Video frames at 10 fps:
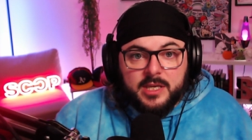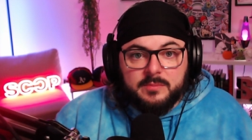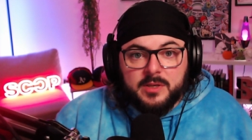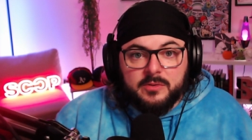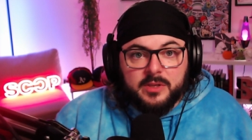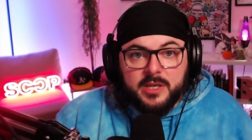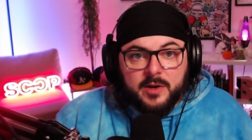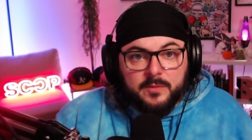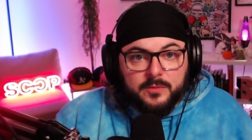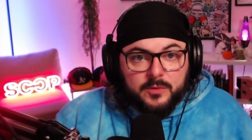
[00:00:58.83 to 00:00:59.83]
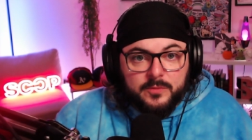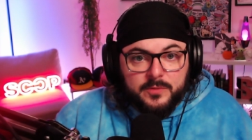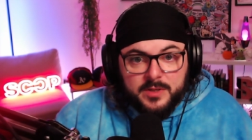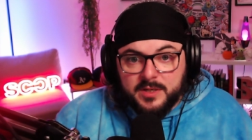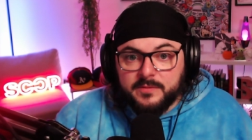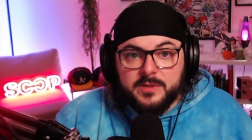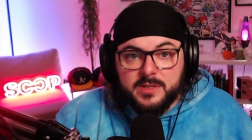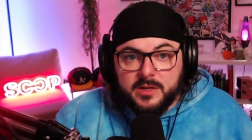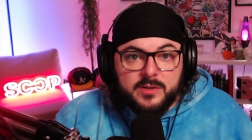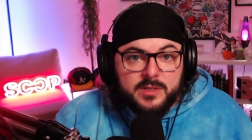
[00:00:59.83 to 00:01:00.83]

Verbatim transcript: could be really helpful for the different tiers